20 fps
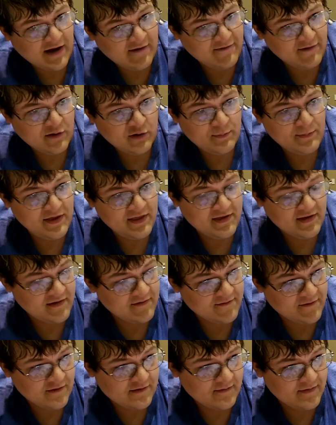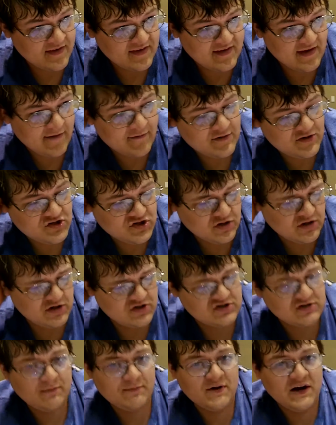I feel would be the 7
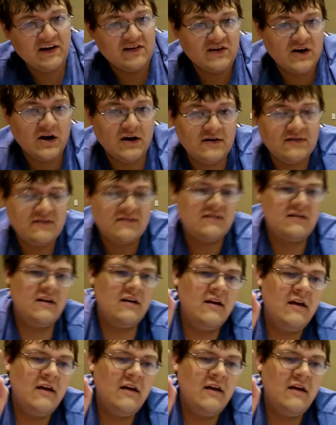Shonen Joe prize cards.